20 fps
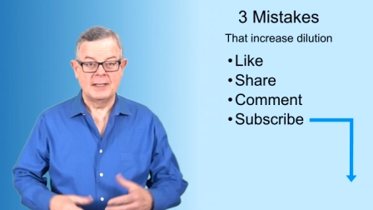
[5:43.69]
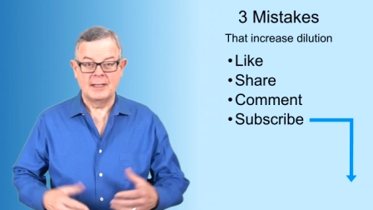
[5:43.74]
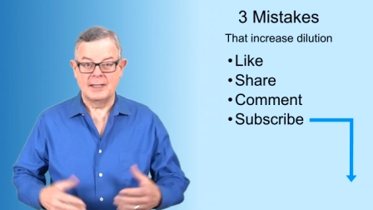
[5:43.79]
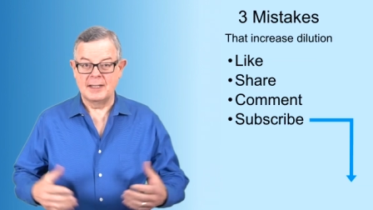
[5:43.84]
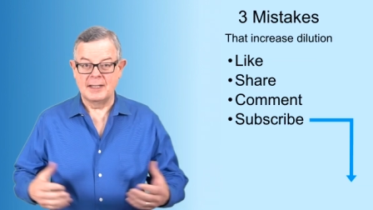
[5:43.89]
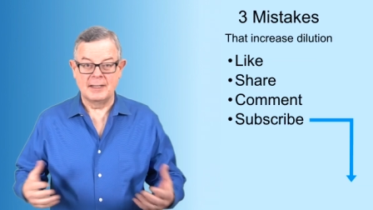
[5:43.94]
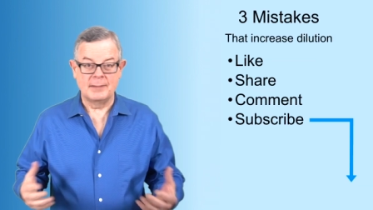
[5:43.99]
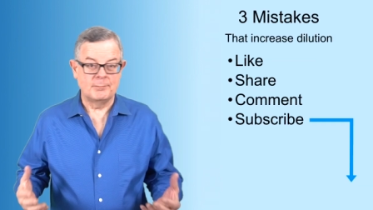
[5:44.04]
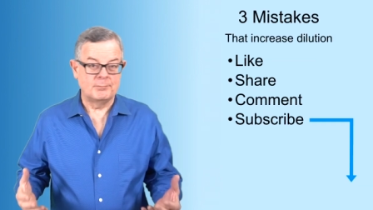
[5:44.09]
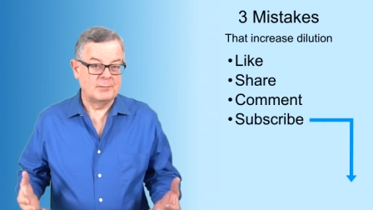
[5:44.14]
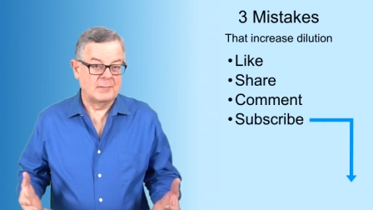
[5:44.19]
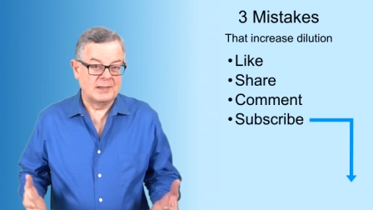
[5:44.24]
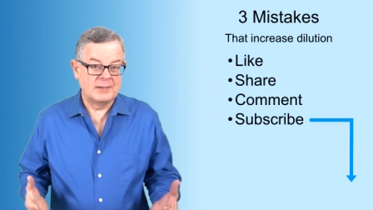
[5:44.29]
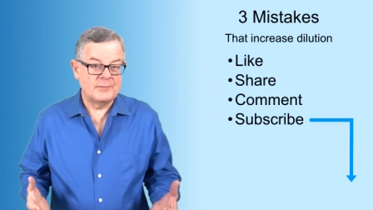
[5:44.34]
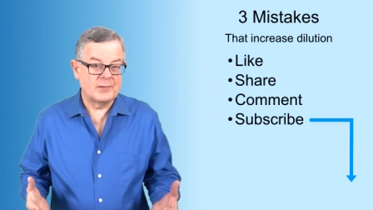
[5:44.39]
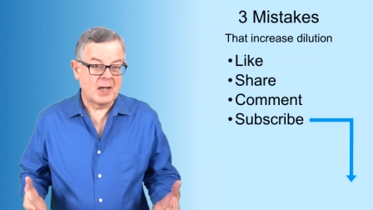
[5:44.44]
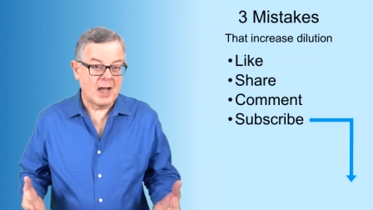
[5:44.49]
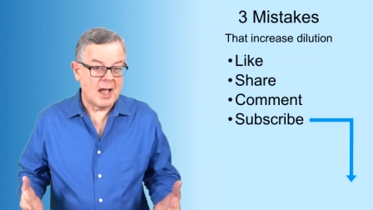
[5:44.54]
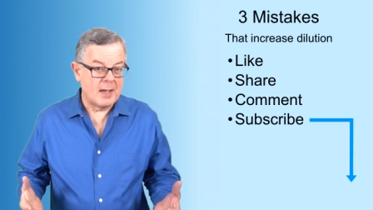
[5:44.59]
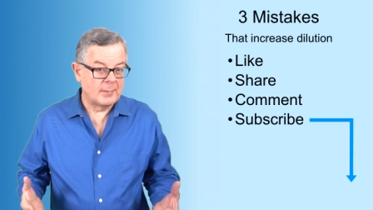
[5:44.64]
Uh,
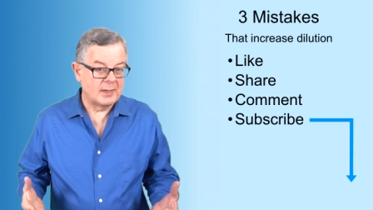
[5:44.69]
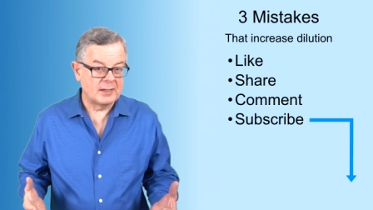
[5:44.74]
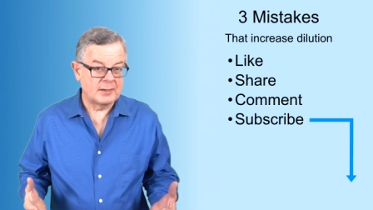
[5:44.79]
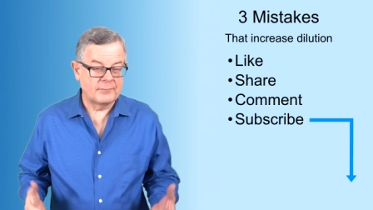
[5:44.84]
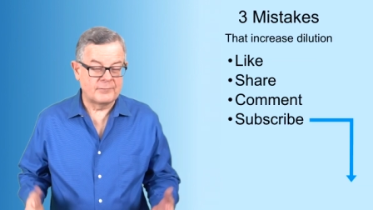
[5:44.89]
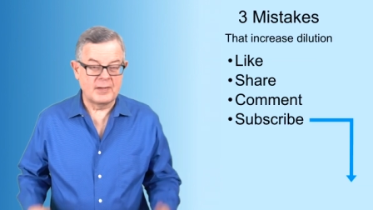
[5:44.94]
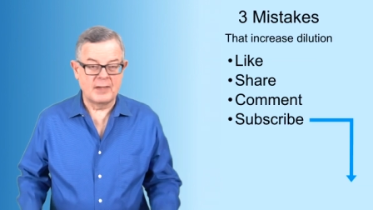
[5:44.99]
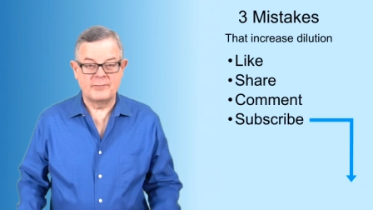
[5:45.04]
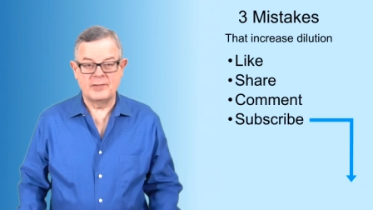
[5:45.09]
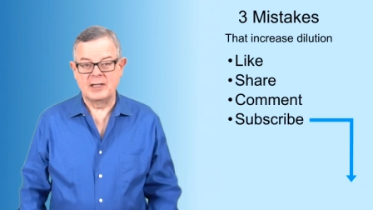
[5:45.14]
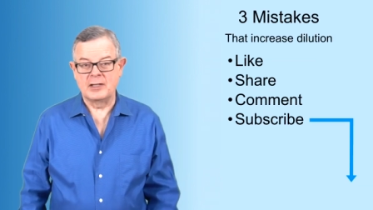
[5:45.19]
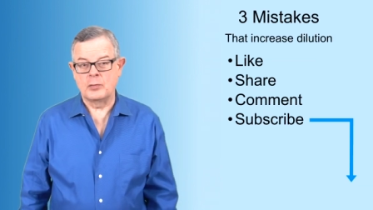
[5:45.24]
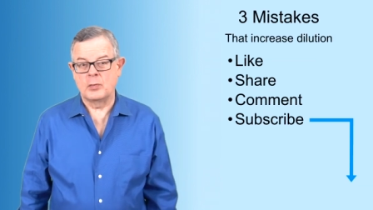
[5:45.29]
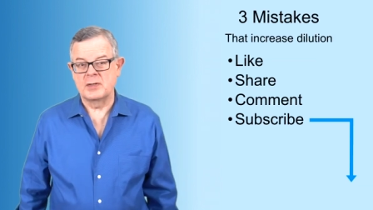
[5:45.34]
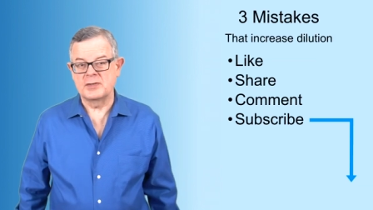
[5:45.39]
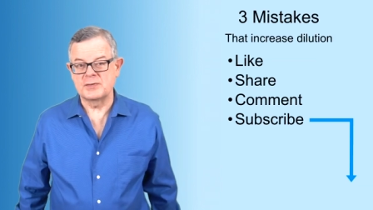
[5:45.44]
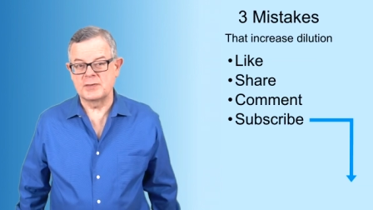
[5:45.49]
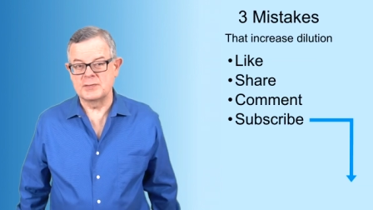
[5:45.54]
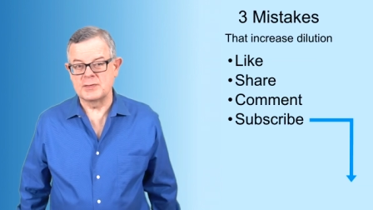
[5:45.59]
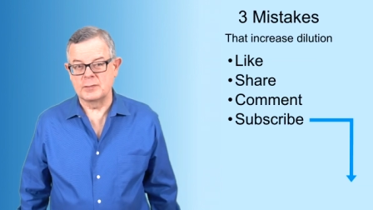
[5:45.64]
leave a comment if you have any
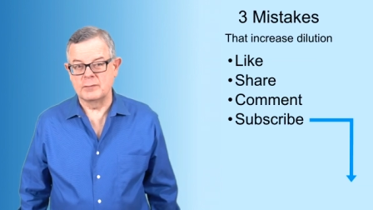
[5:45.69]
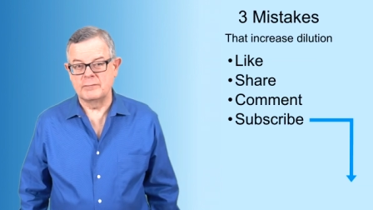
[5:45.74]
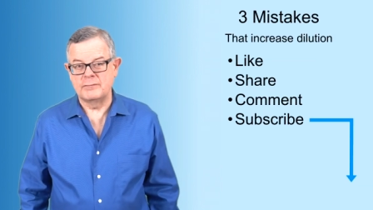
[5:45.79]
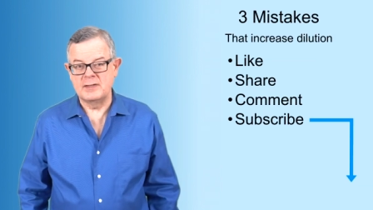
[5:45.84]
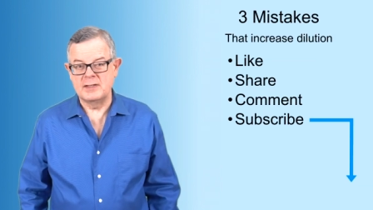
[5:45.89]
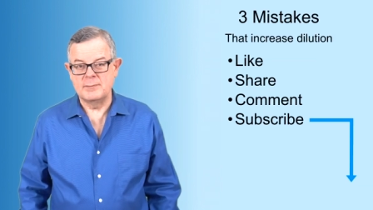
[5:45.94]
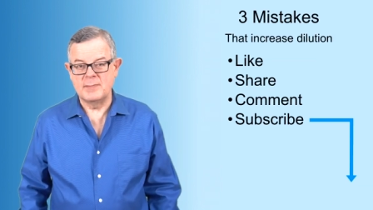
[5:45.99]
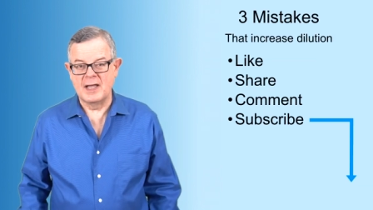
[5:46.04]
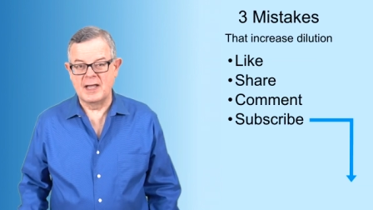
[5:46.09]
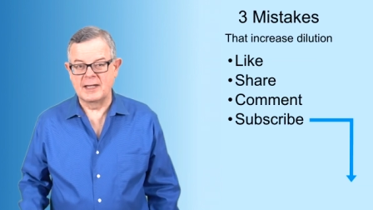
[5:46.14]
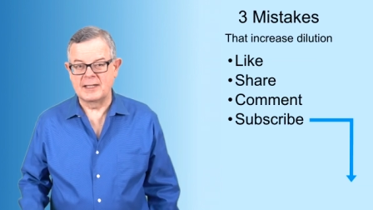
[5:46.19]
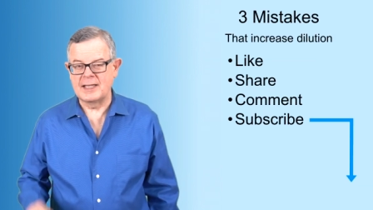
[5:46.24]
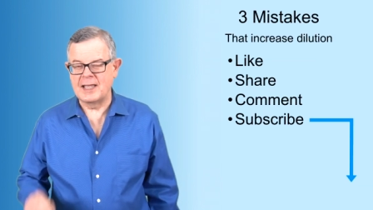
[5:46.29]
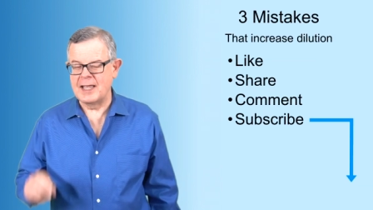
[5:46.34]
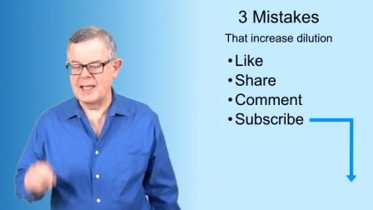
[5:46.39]
questions or feedback.